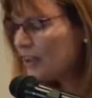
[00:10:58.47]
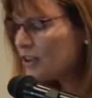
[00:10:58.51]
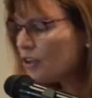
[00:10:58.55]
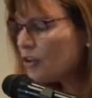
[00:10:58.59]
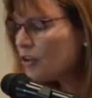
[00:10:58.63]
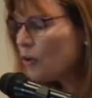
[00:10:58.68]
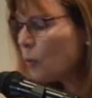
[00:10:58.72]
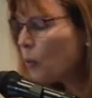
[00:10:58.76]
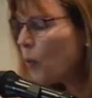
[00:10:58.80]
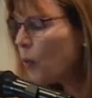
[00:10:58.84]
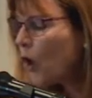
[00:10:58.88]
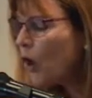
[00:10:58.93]
to the
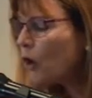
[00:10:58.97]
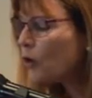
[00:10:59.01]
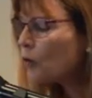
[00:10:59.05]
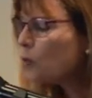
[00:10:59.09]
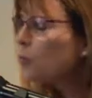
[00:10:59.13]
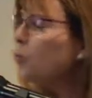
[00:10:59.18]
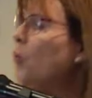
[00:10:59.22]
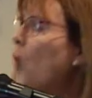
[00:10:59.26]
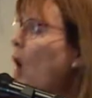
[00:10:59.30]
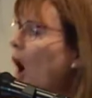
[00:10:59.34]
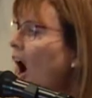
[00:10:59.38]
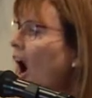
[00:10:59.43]
world.
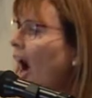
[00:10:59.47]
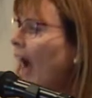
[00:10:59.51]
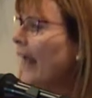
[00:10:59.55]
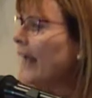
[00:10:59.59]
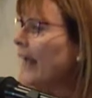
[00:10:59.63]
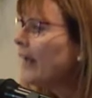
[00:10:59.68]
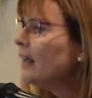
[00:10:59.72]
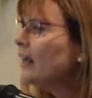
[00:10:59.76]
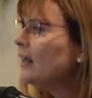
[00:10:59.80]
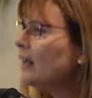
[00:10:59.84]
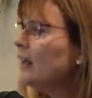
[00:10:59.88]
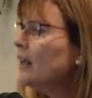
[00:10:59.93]
Why?
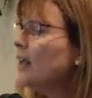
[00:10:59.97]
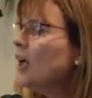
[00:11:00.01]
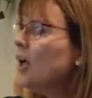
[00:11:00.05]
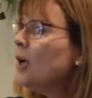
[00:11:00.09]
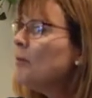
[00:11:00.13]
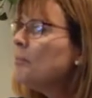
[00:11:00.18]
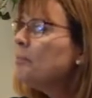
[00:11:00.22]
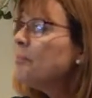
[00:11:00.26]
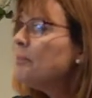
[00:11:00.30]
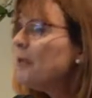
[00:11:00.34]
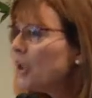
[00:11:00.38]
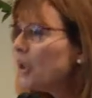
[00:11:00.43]

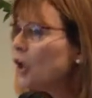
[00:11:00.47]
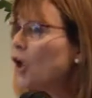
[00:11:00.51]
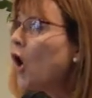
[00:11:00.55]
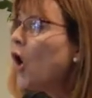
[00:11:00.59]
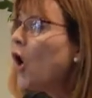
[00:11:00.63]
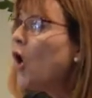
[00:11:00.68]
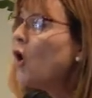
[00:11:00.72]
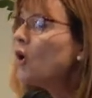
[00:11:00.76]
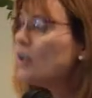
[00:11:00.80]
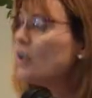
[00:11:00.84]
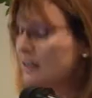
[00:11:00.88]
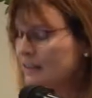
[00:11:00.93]

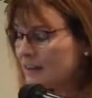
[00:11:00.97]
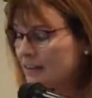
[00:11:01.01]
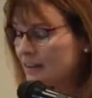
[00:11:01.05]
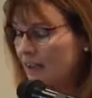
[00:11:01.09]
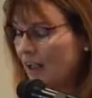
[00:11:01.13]
Because